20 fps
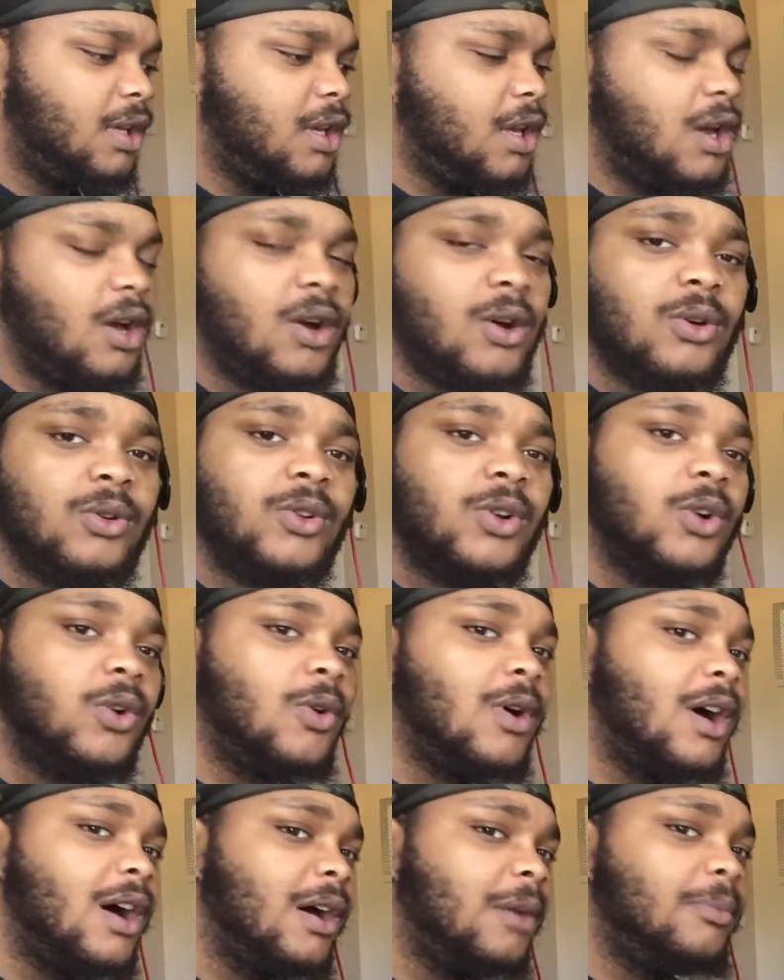I don't know
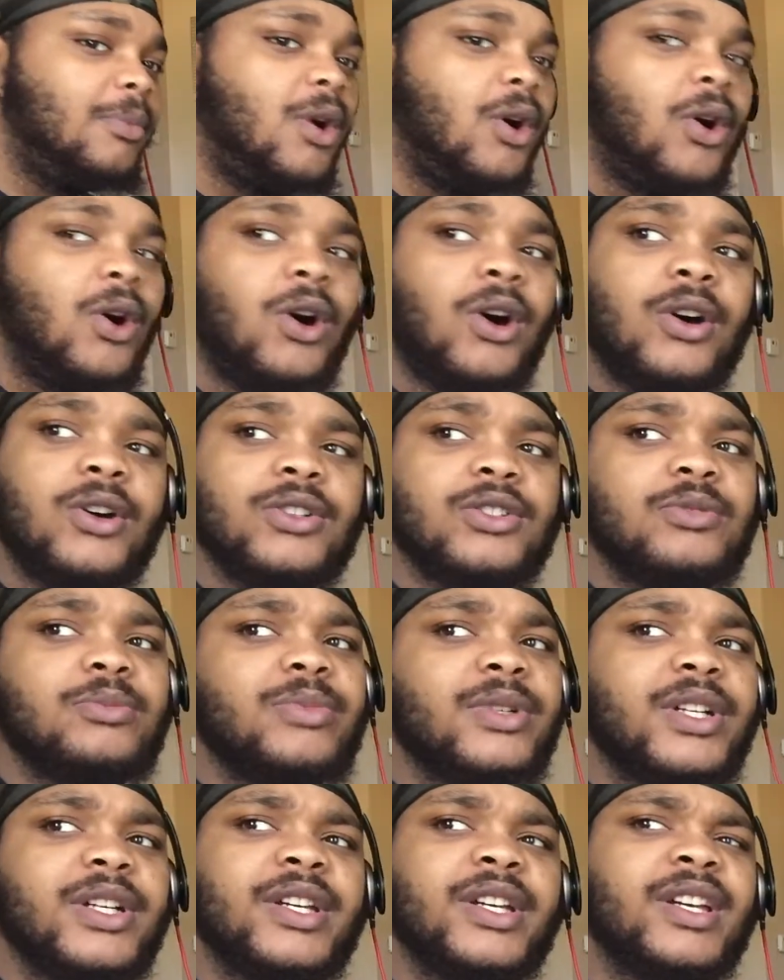why I paused,
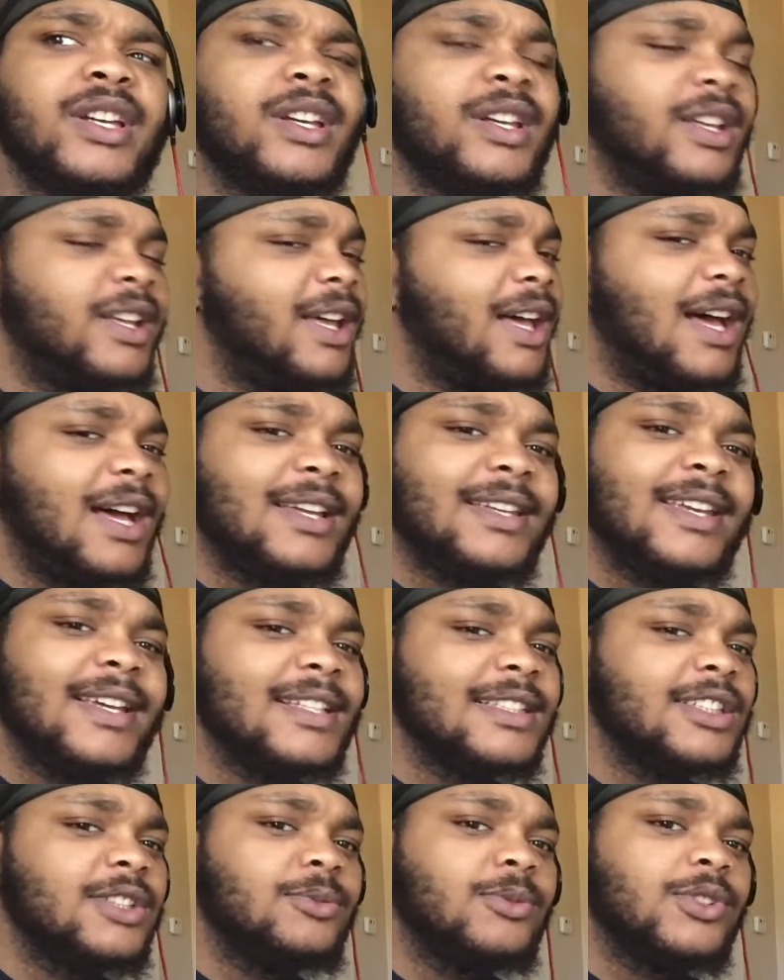but I
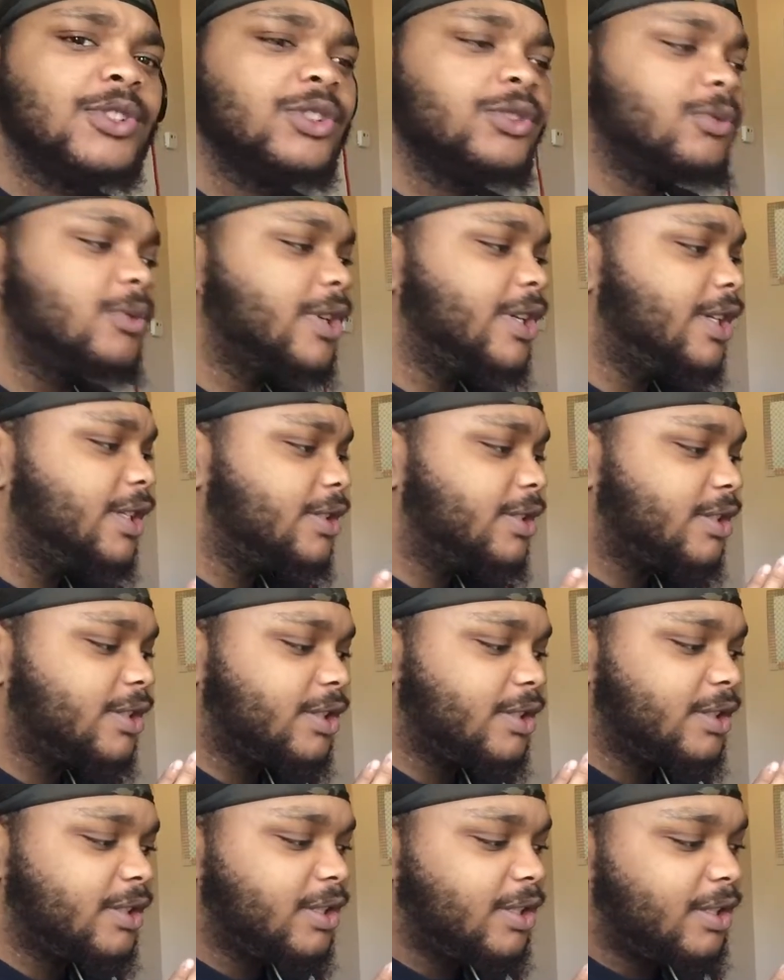guess it was a reason.
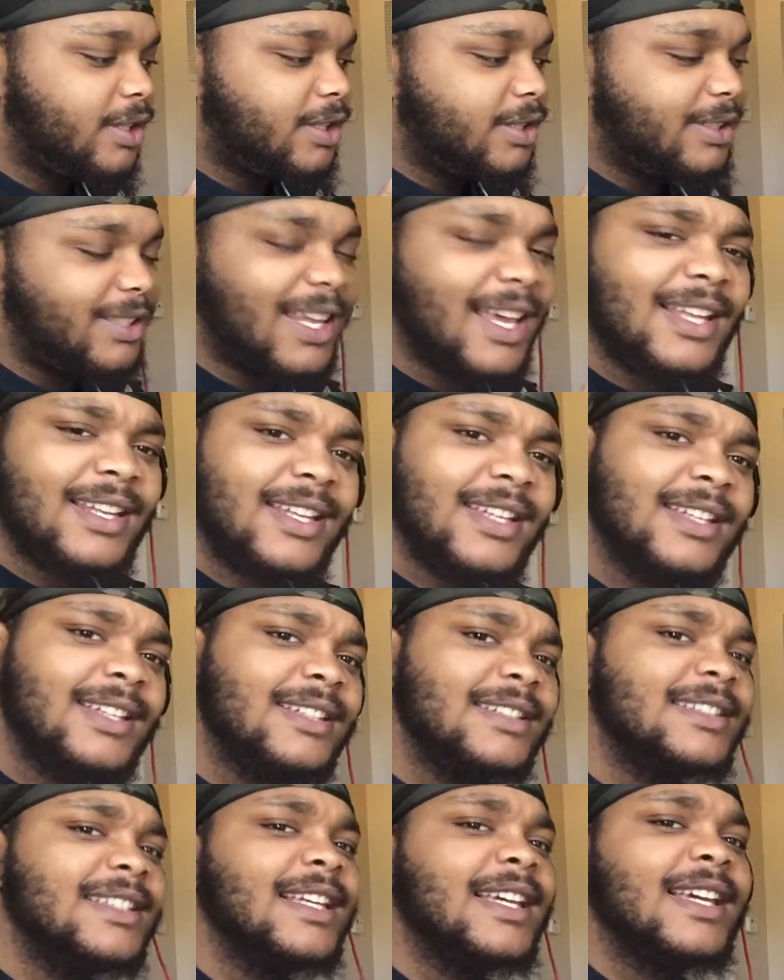That nigga
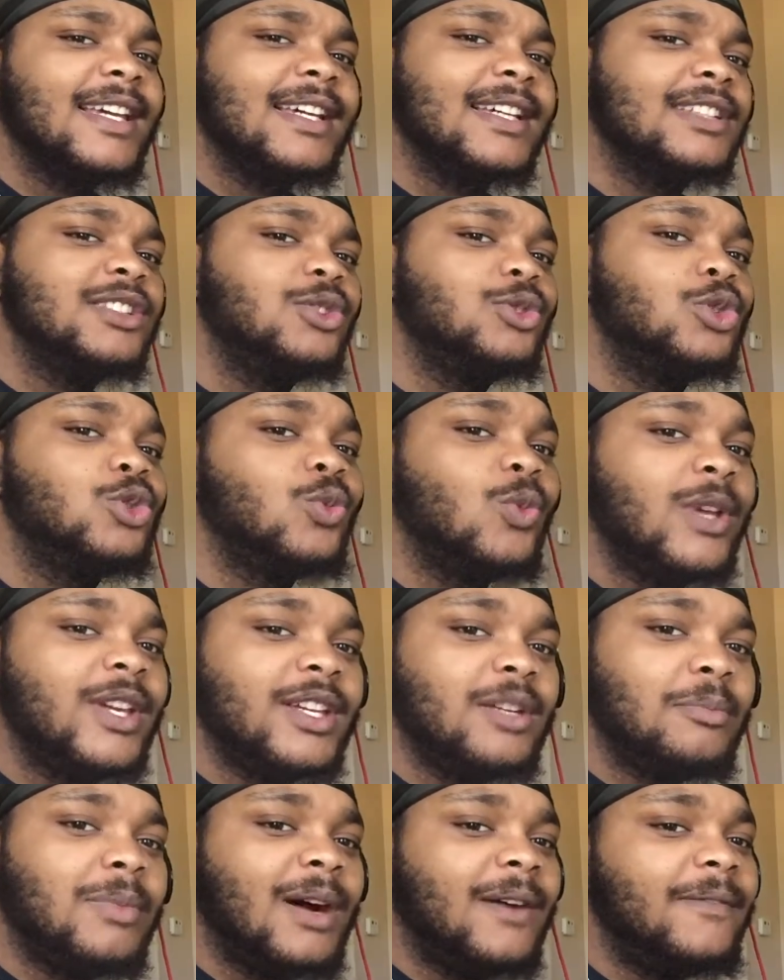said, could you swing
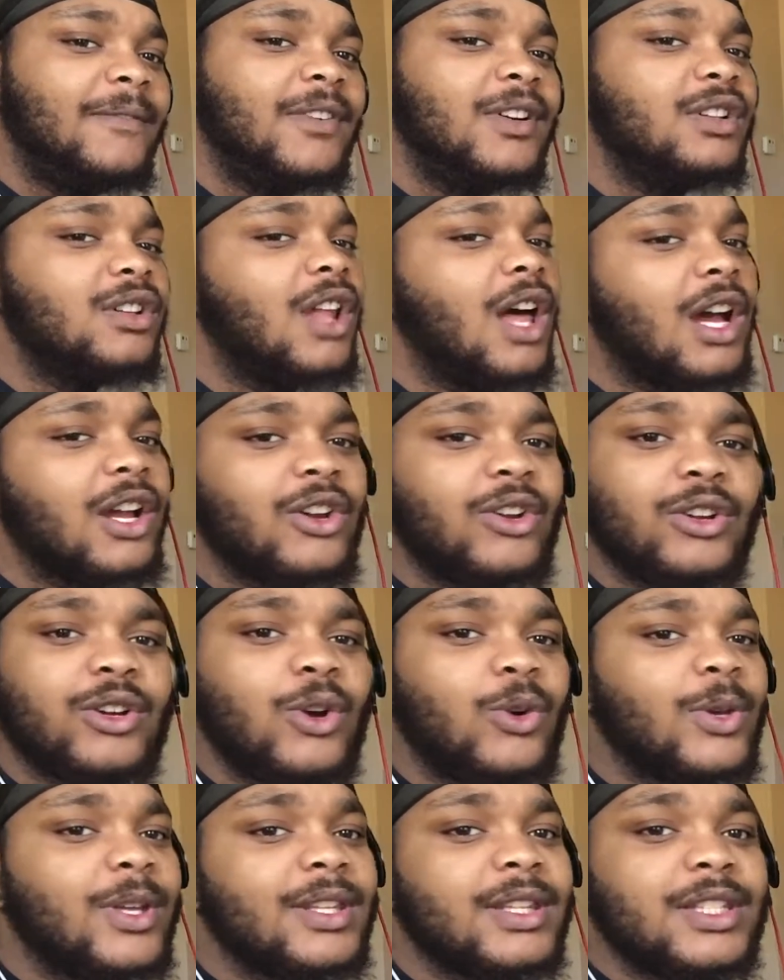by Foot Locker and go
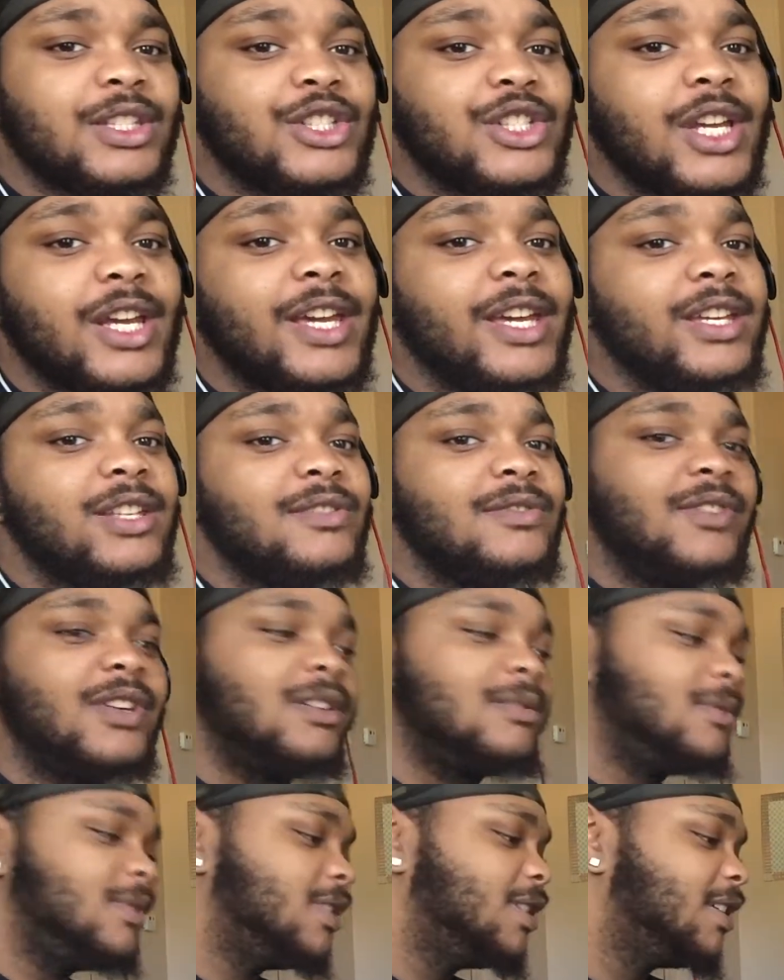get the J's for
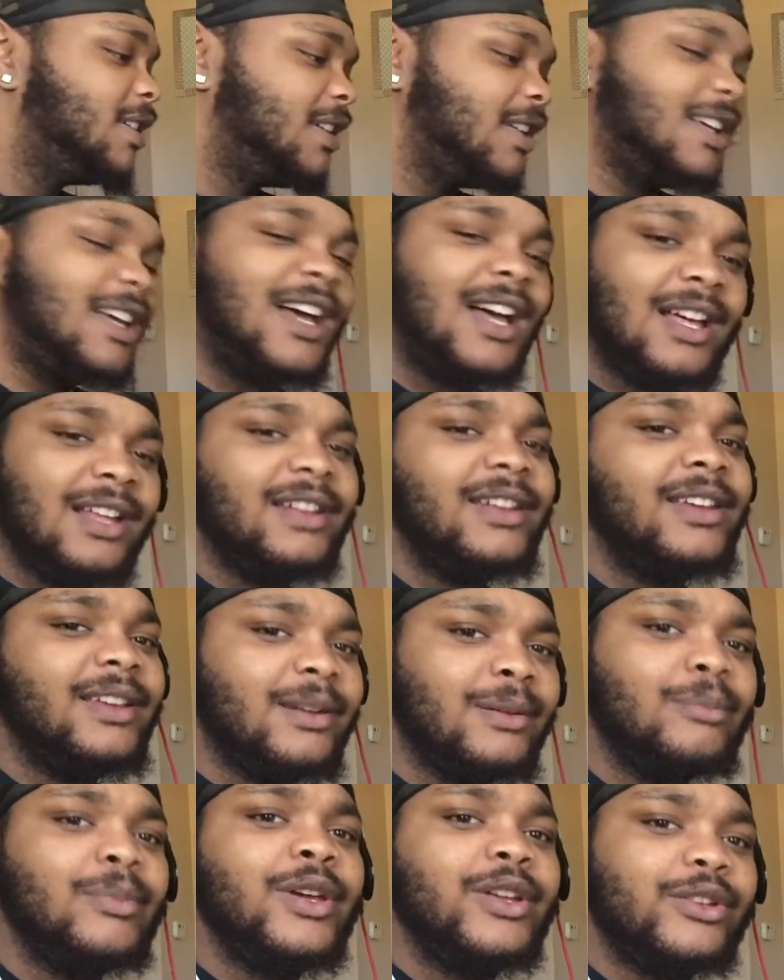me? I need a
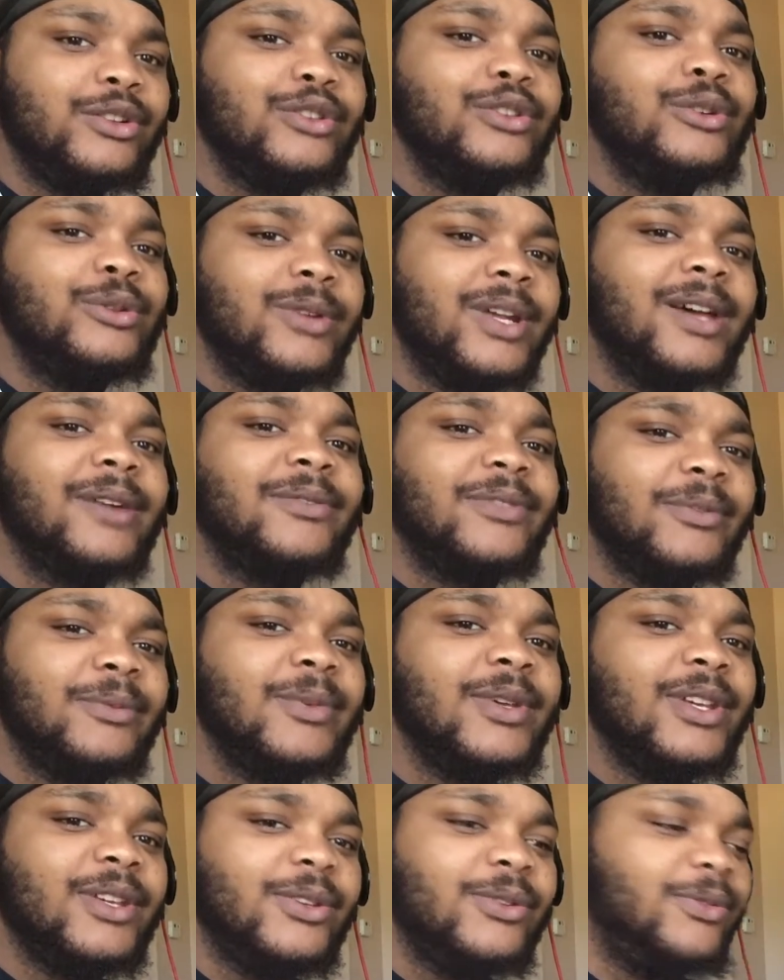bet to do that for me,
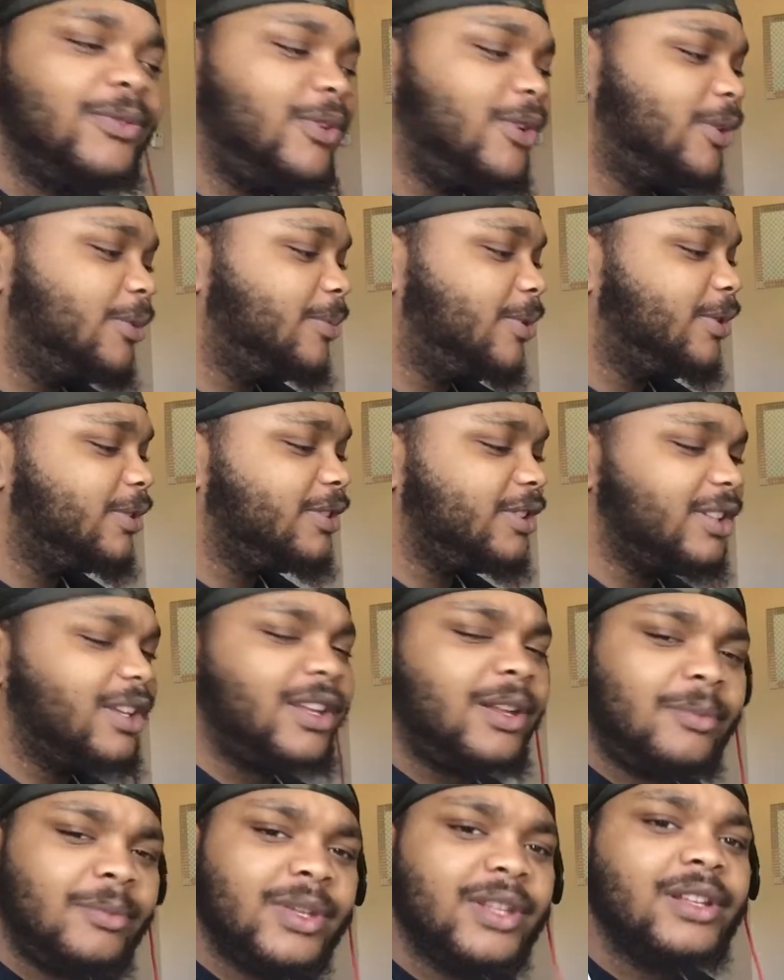you feel me?
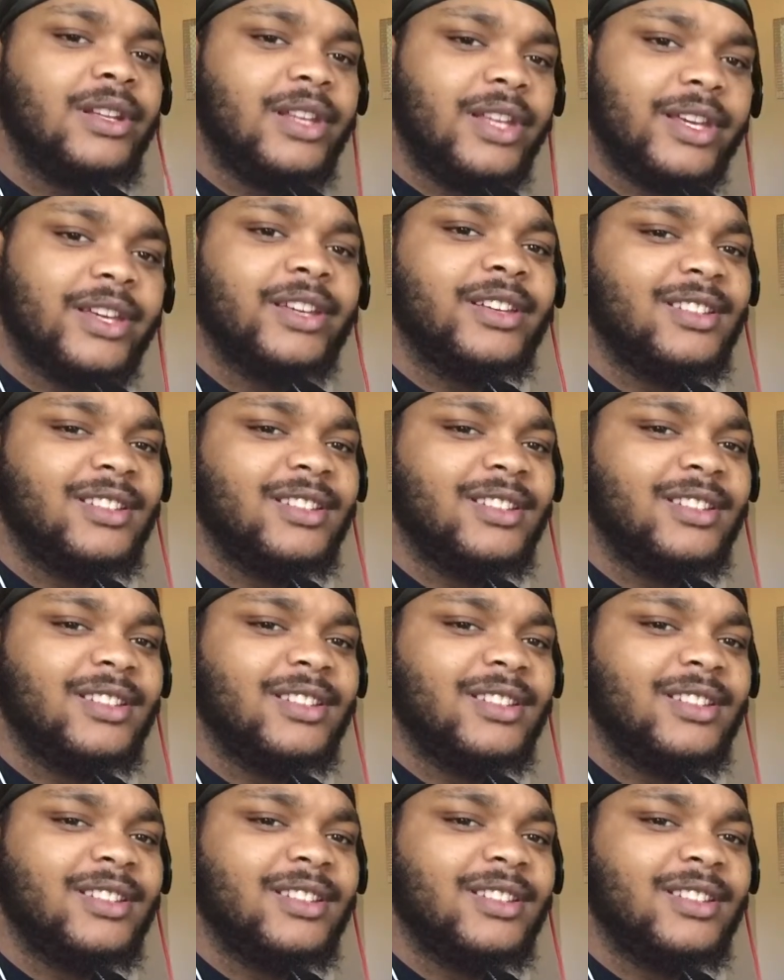That'd be lit.